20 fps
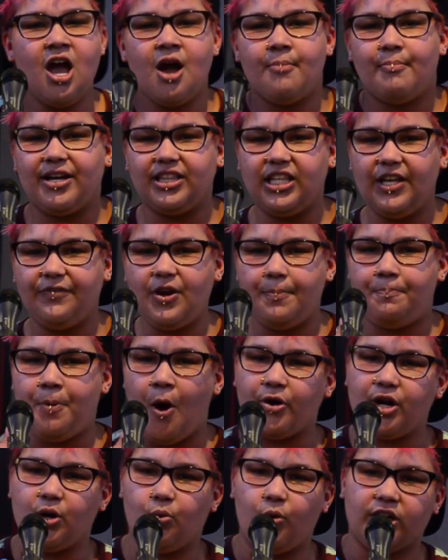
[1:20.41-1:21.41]
My livid
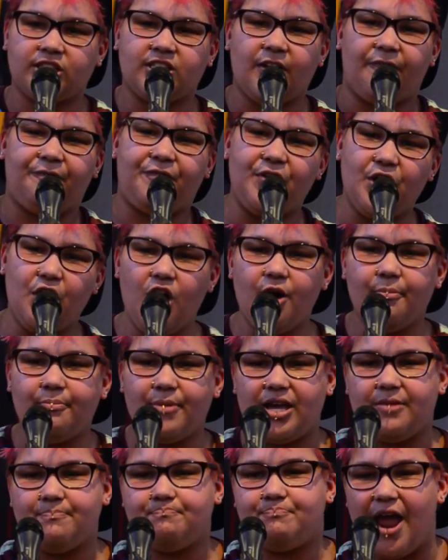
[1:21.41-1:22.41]
opponent works to fuel
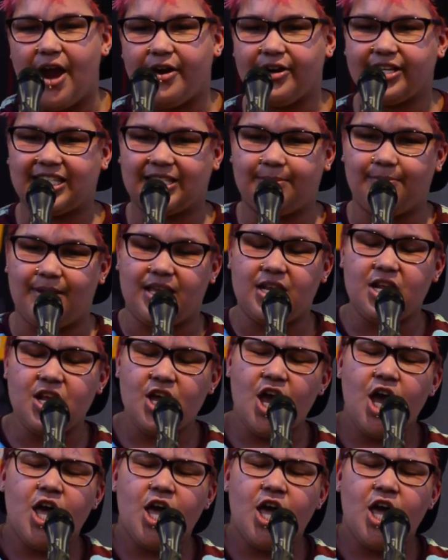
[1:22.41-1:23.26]
my embarrassment.